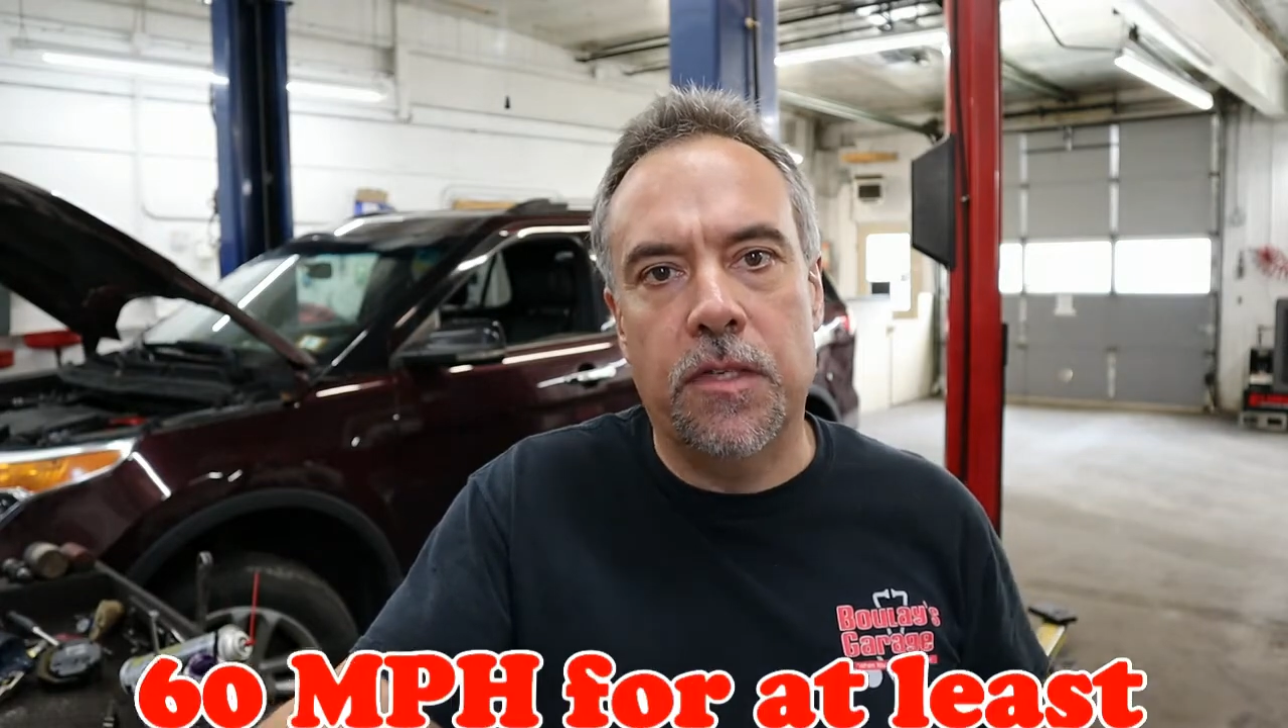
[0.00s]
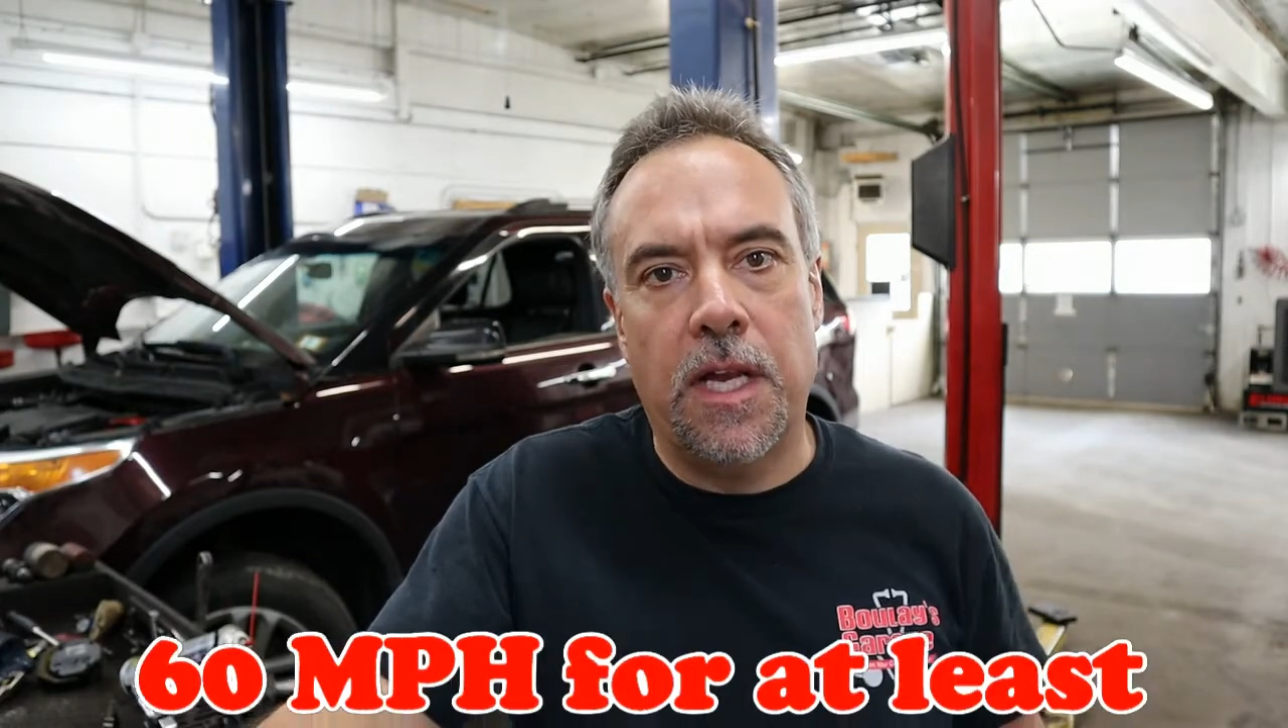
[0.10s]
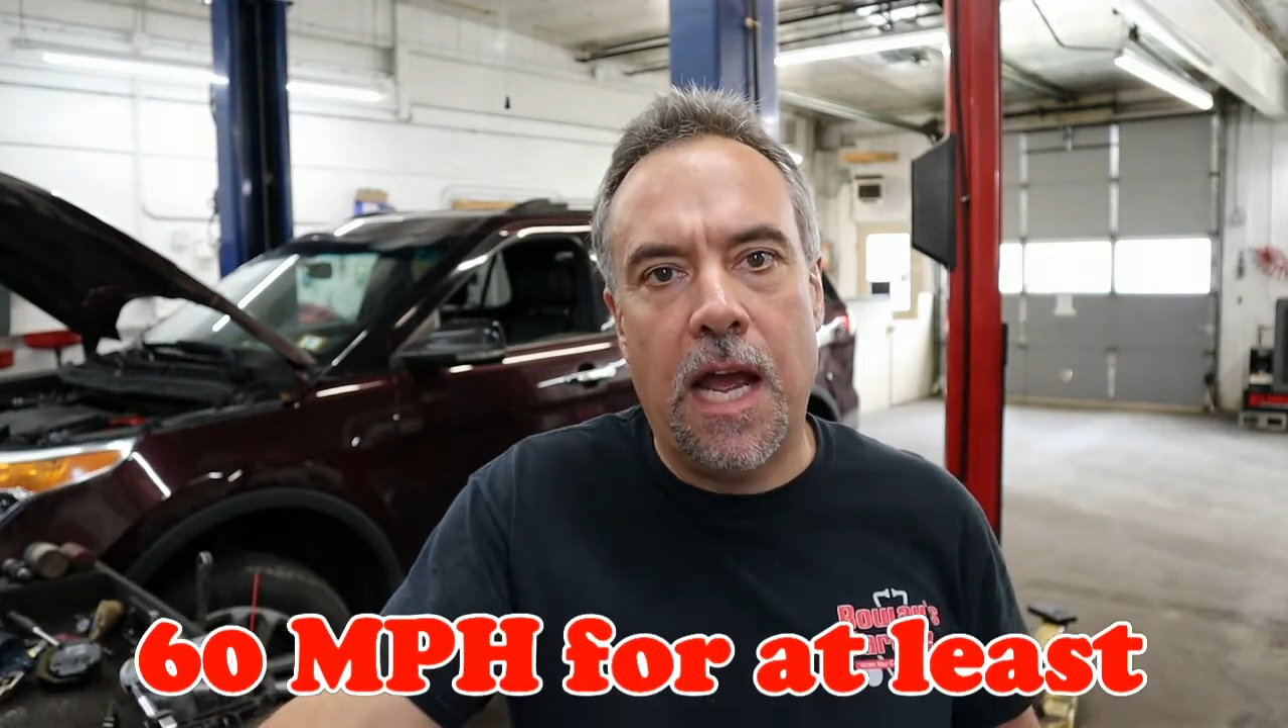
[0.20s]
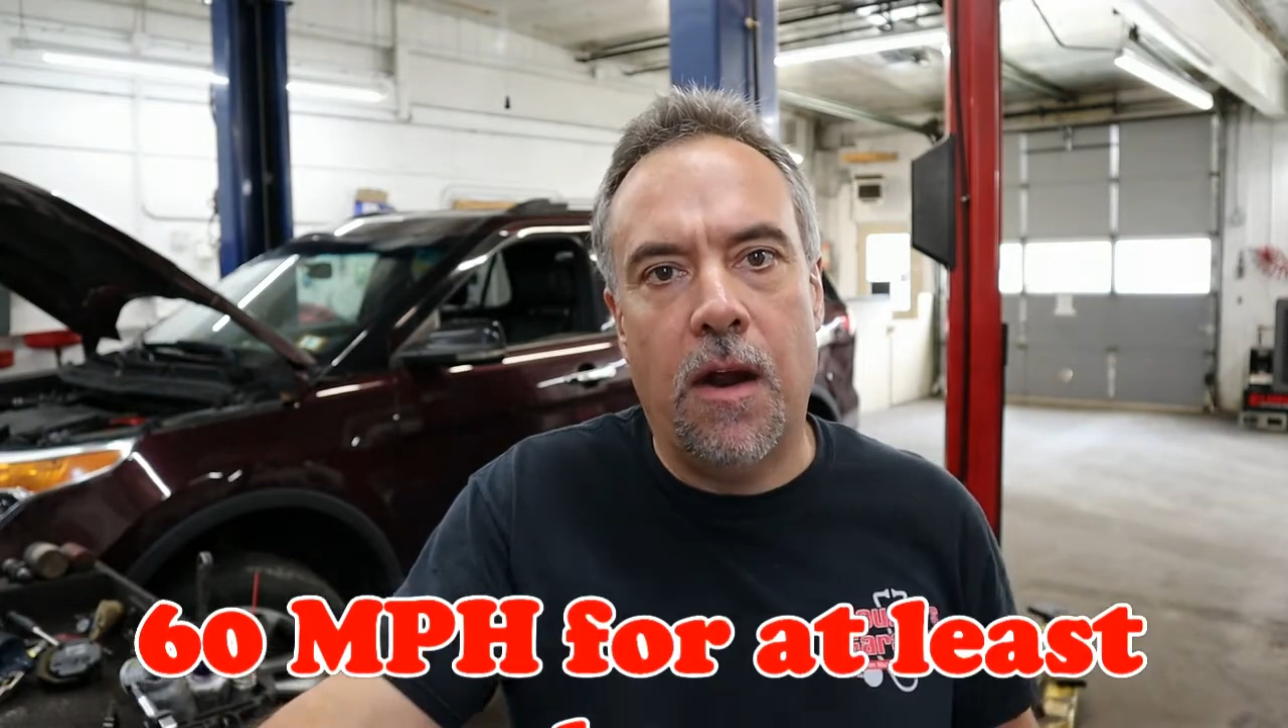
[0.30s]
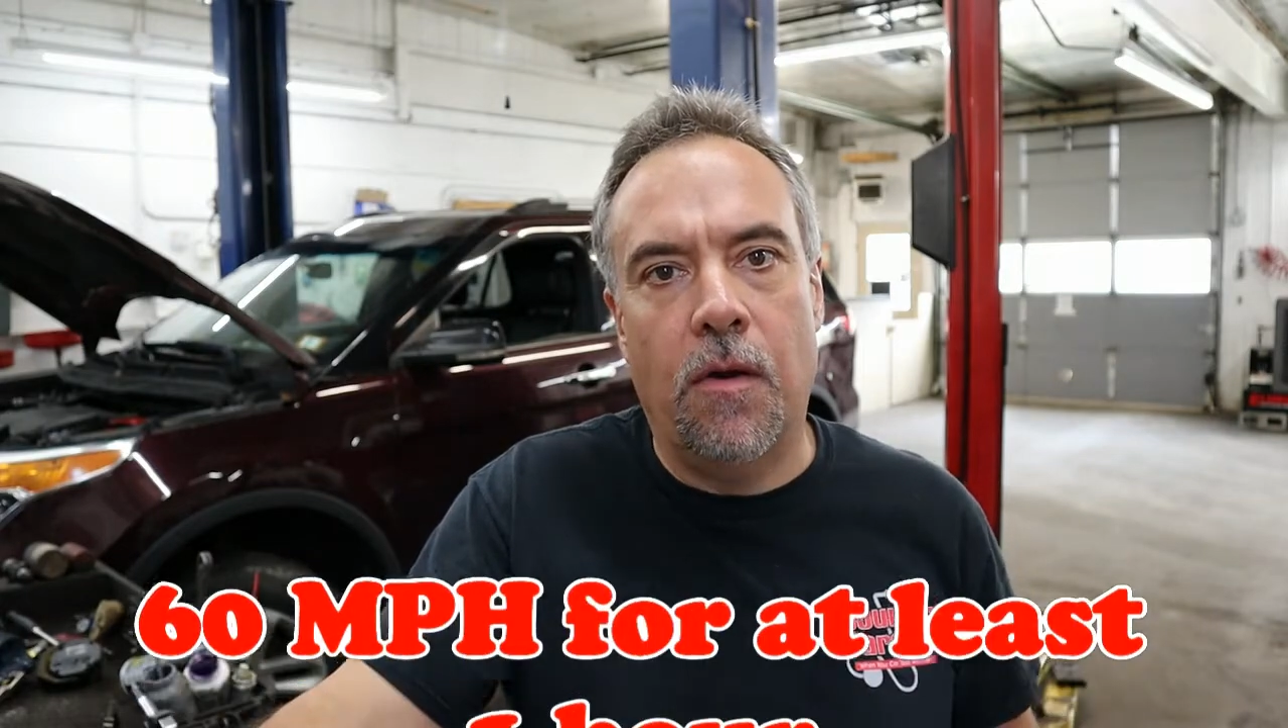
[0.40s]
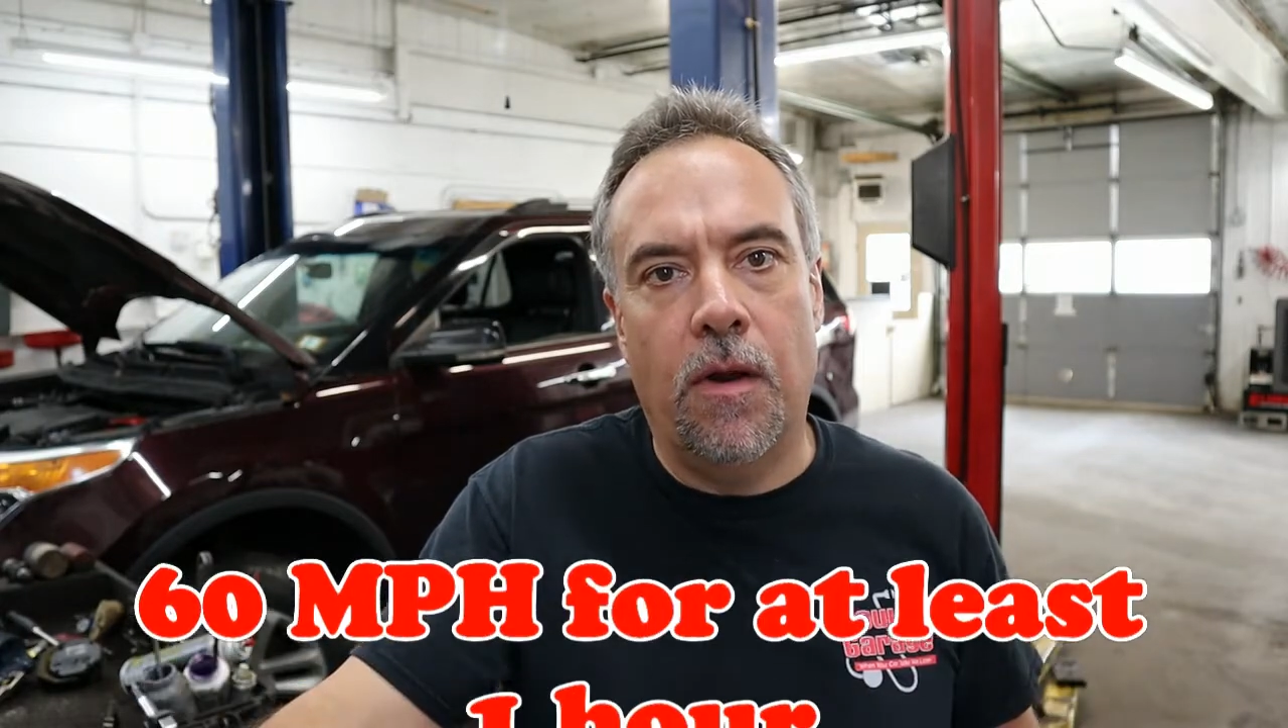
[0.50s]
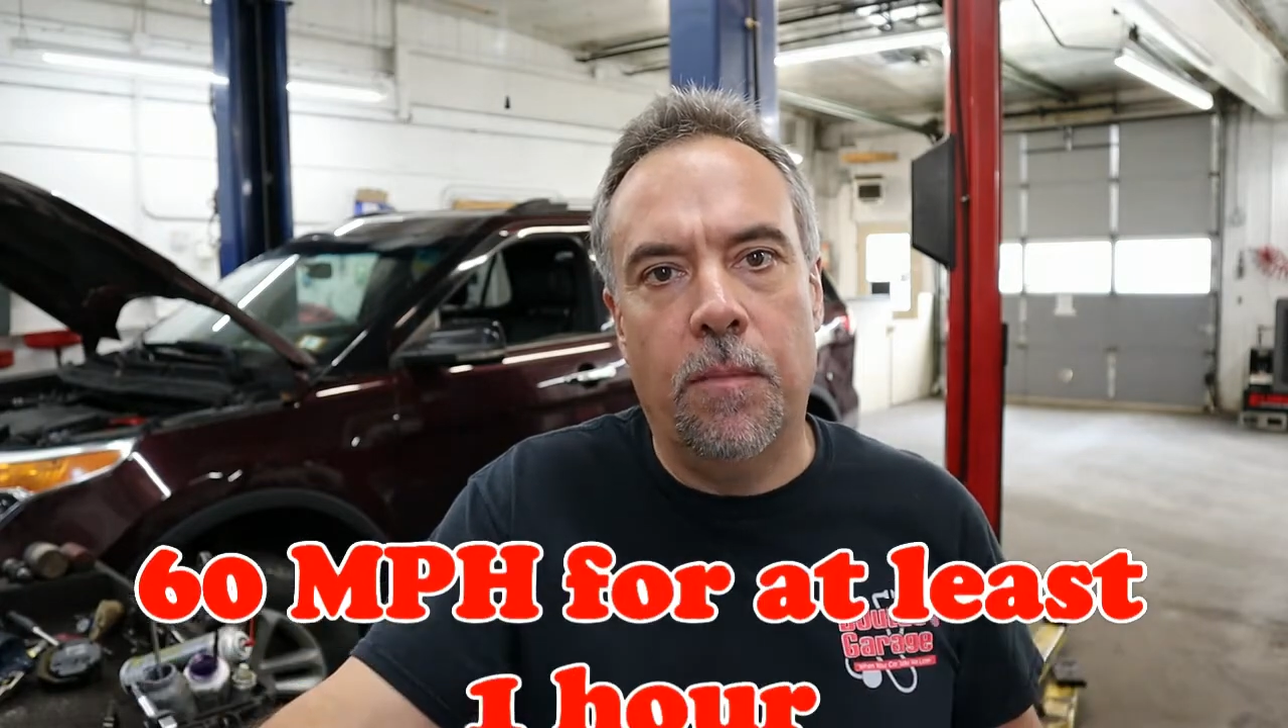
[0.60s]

an hour